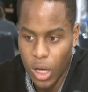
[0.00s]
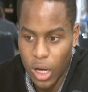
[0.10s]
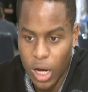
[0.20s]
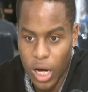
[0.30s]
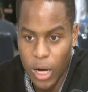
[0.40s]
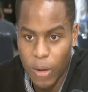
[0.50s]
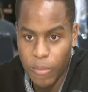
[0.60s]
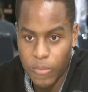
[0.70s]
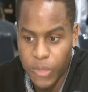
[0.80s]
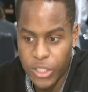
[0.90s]

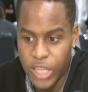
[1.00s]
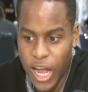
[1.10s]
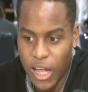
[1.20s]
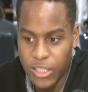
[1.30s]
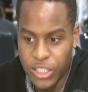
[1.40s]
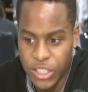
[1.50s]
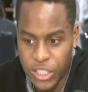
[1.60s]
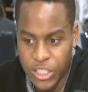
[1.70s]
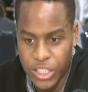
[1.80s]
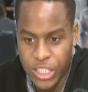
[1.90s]
The challenge is
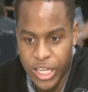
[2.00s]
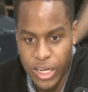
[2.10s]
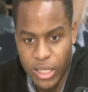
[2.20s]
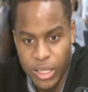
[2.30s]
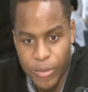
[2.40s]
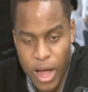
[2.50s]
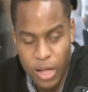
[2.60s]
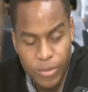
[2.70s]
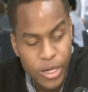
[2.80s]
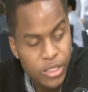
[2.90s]
just getting them
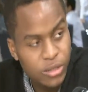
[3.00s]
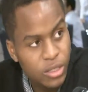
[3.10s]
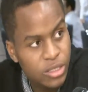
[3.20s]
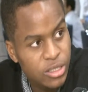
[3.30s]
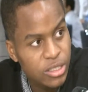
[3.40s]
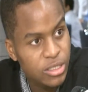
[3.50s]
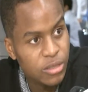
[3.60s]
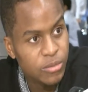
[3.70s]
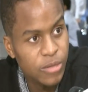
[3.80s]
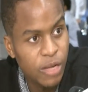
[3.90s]
acclimated to our
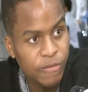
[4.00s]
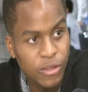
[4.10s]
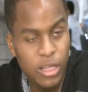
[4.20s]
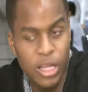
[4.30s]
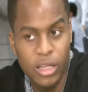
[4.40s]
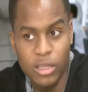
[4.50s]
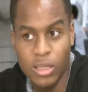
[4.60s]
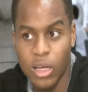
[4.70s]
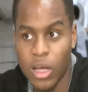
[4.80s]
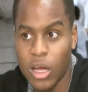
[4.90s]
system. I feel like
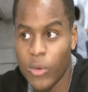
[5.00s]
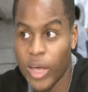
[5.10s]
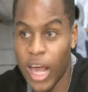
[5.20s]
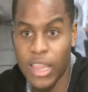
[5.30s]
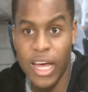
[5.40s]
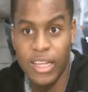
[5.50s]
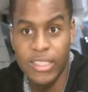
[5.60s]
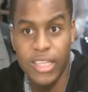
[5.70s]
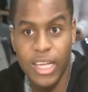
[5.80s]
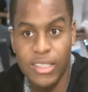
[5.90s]
we got a lot of
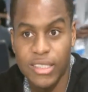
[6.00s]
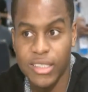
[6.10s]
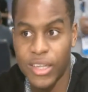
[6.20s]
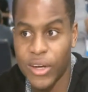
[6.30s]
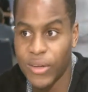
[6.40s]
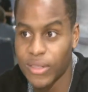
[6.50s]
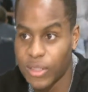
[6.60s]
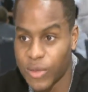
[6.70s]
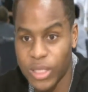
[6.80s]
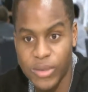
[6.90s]
sets, these
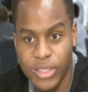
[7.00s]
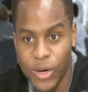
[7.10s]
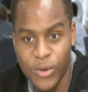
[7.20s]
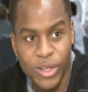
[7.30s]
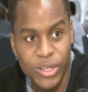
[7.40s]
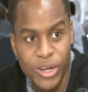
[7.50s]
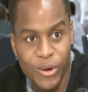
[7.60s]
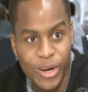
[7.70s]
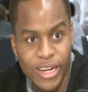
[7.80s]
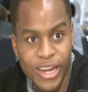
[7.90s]
freshmen don't really know
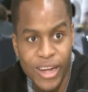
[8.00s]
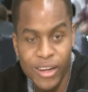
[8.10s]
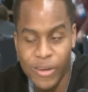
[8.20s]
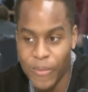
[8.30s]
right now.